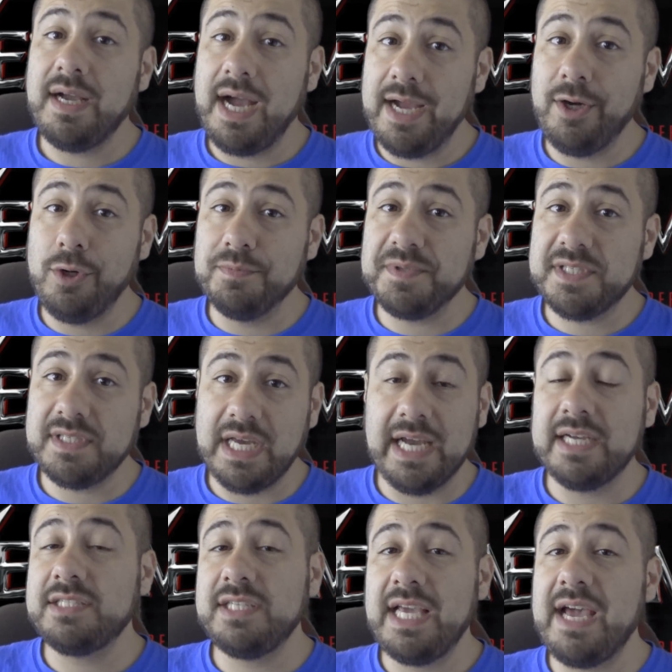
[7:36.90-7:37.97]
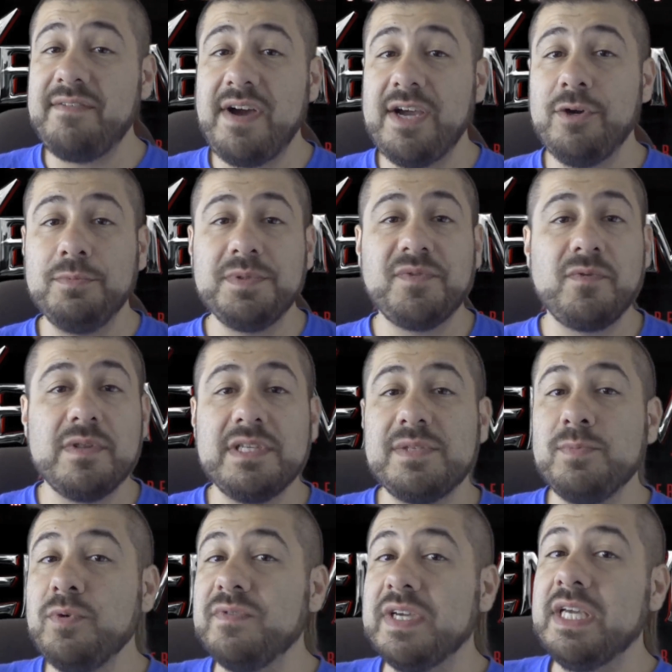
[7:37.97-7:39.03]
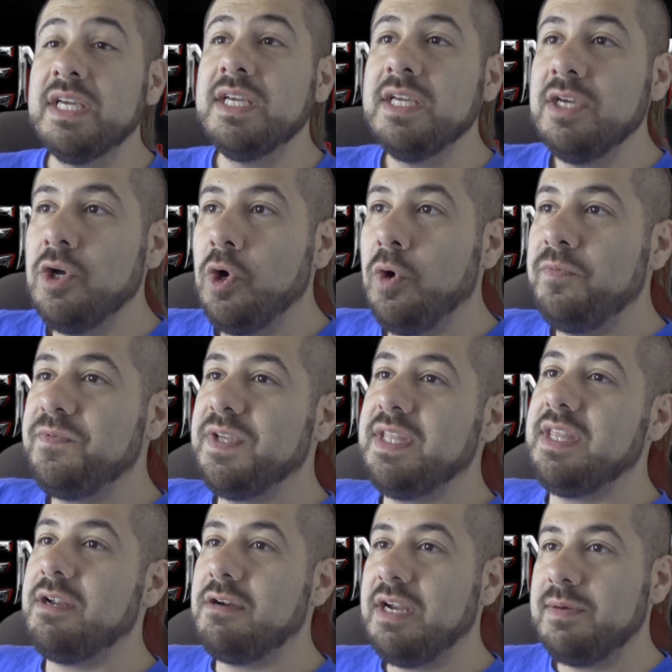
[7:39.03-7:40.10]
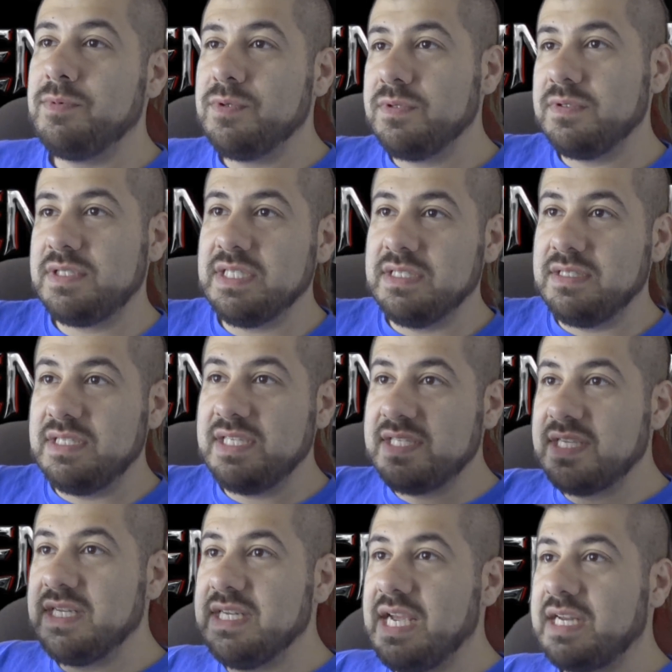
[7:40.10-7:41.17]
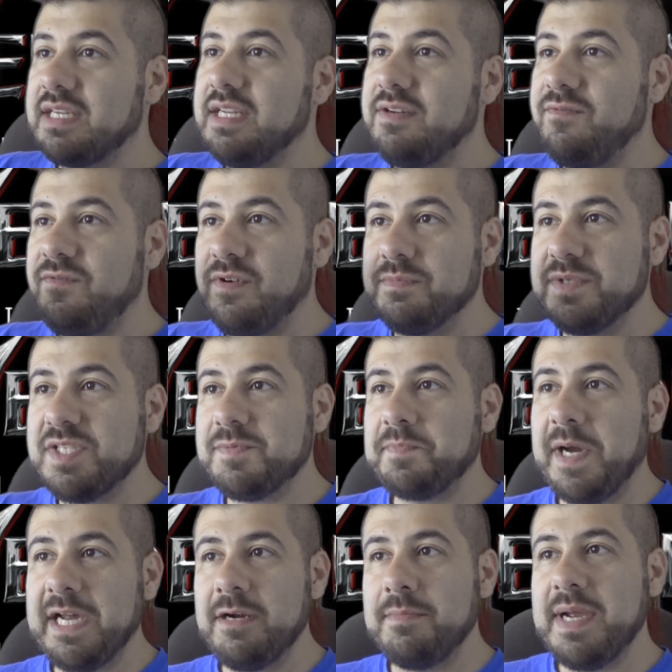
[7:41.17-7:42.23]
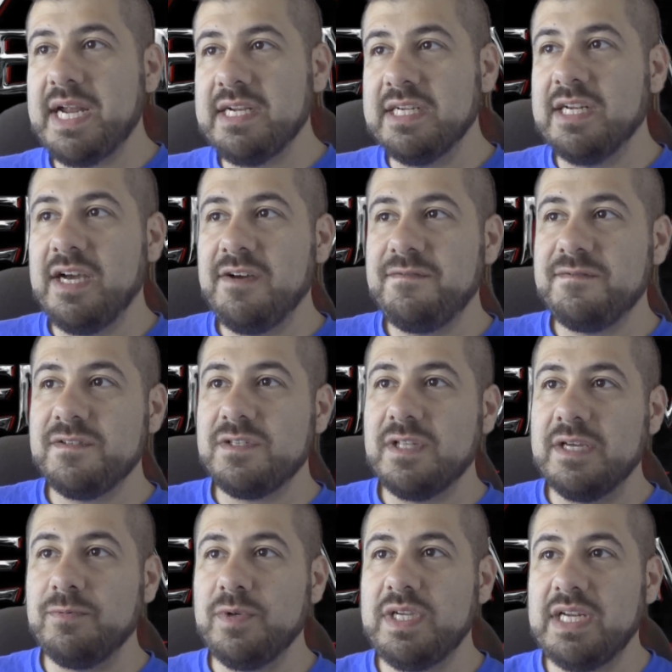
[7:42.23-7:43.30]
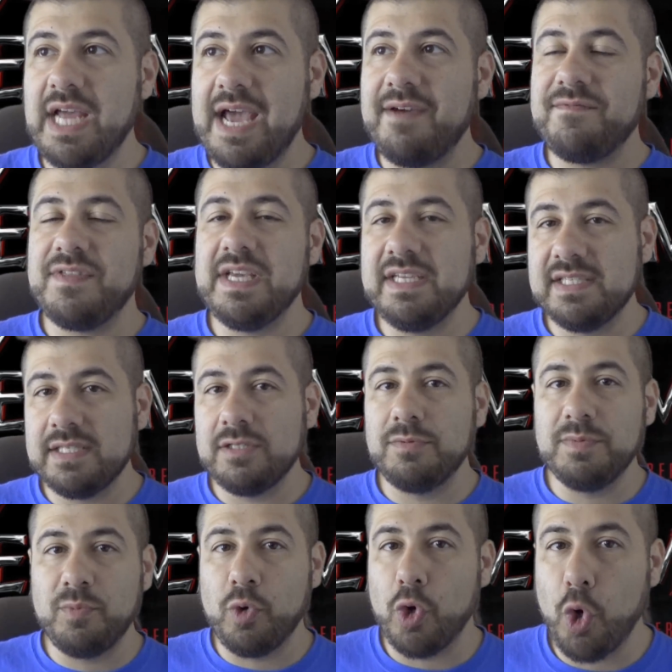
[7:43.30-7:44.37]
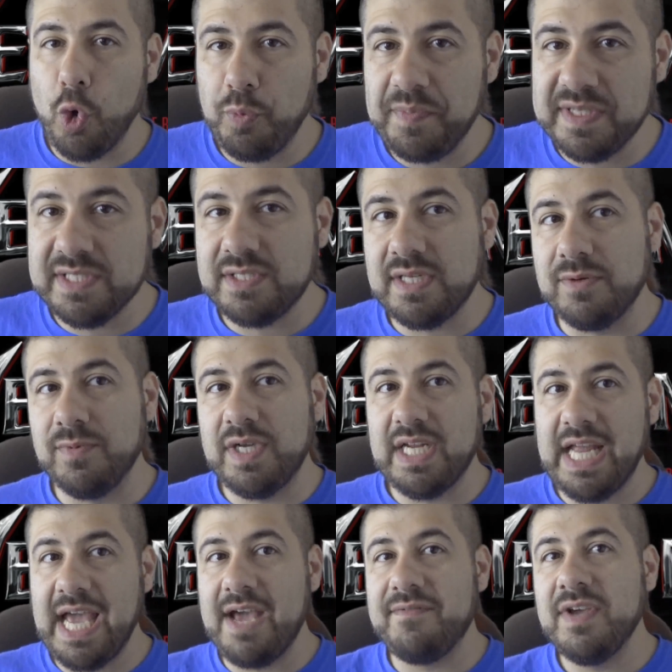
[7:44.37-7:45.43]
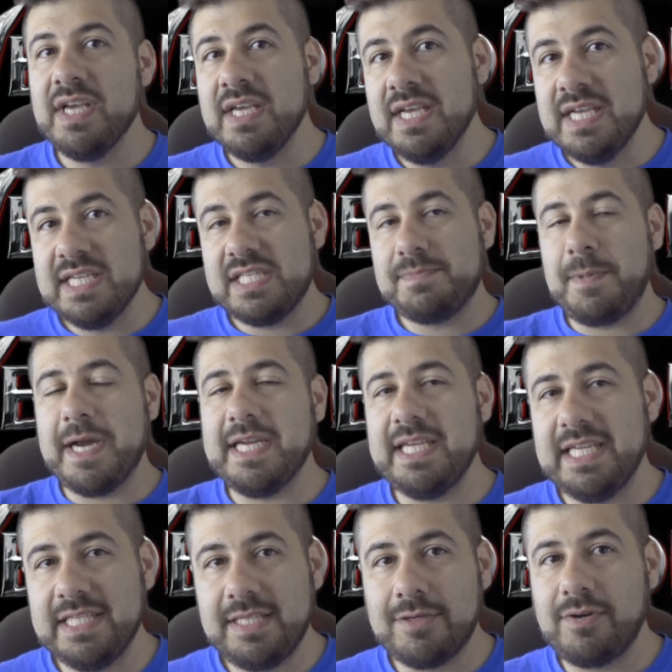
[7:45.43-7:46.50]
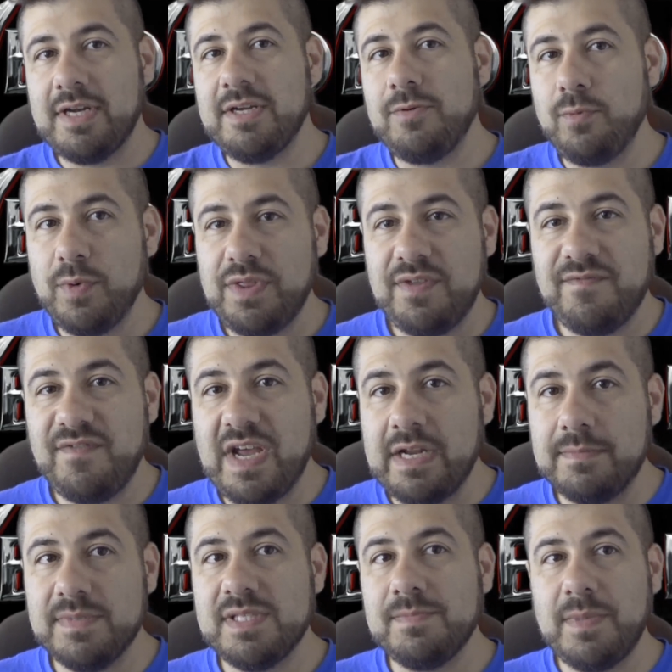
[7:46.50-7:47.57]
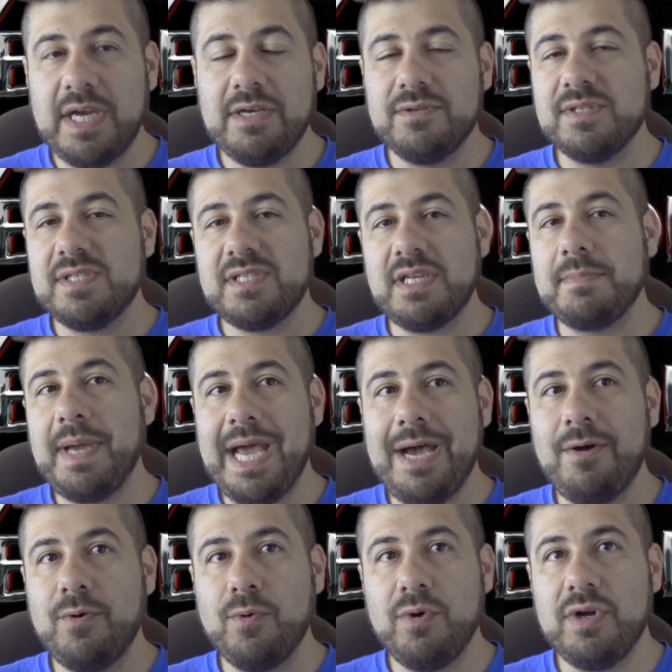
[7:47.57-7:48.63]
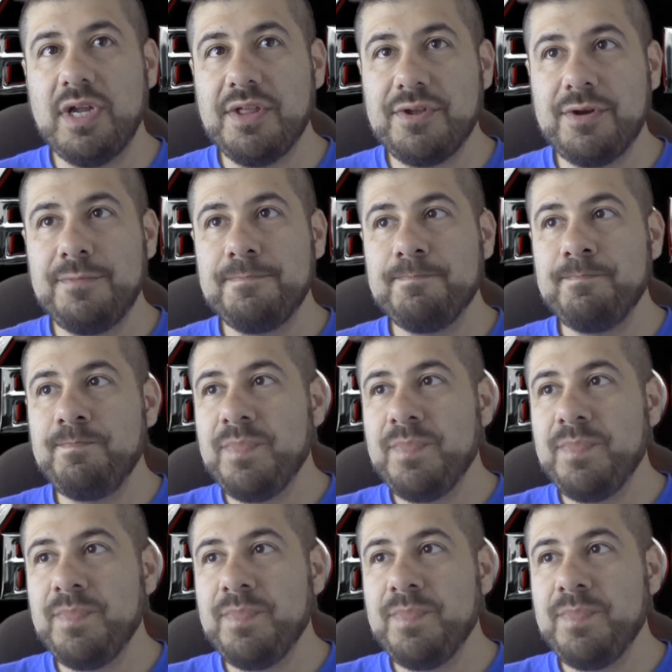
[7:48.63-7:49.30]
High hopes. I actually have high hopes for this movie. Hopefully they're able to disconnect it from Spider-Man enough so that we could have things a little bit more open, so that we can have Spidey integrated with the Venom symbiote somehow or another.